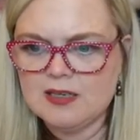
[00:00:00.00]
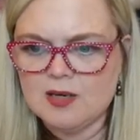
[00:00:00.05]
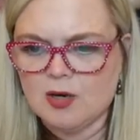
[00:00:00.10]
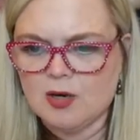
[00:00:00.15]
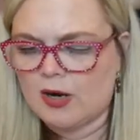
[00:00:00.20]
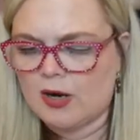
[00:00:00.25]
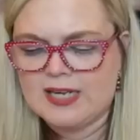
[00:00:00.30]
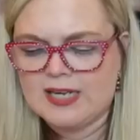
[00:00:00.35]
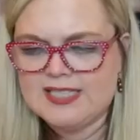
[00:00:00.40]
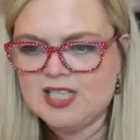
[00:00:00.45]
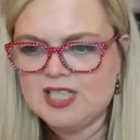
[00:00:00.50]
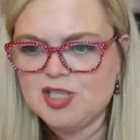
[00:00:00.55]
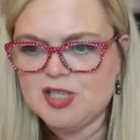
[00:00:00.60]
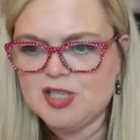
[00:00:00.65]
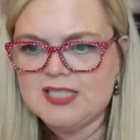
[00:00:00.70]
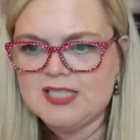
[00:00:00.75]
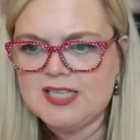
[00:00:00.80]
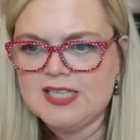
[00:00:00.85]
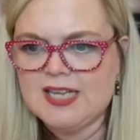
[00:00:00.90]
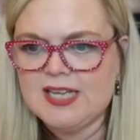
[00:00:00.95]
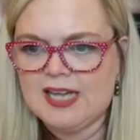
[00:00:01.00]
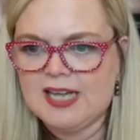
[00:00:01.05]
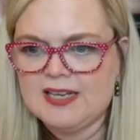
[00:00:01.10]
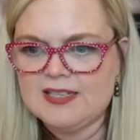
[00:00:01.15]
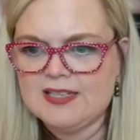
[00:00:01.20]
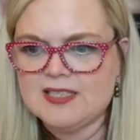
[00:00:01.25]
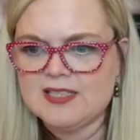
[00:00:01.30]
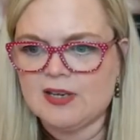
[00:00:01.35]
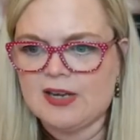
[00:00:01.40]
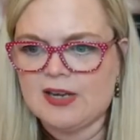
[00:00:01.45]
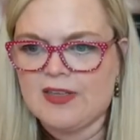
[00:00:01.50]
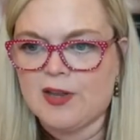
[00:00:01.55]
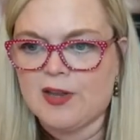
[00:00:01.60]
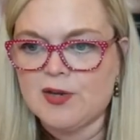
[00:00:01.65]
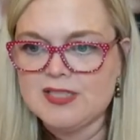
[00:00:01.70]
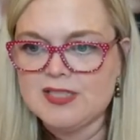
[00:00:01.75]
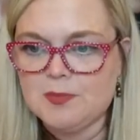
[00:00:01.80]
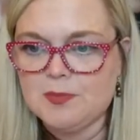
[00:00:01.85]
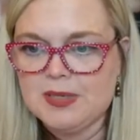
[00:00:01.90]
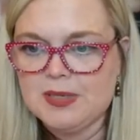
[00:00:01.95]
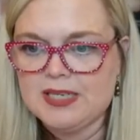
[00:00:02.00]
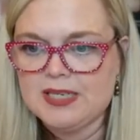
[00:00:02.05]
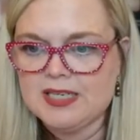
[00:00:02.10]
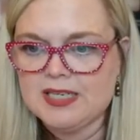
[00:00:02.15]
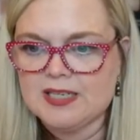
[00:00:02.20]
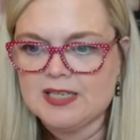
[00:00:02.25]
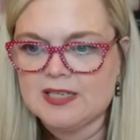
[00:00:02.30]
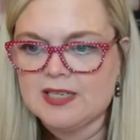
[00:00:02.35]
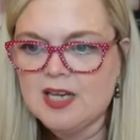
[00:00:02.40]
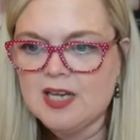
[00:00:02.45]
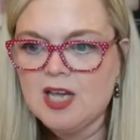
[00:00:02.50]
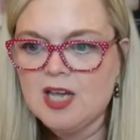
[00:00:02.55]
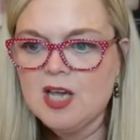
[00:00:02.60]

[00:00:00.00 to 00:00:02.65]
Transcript: or I see a just in case. Okay, there's the bid end.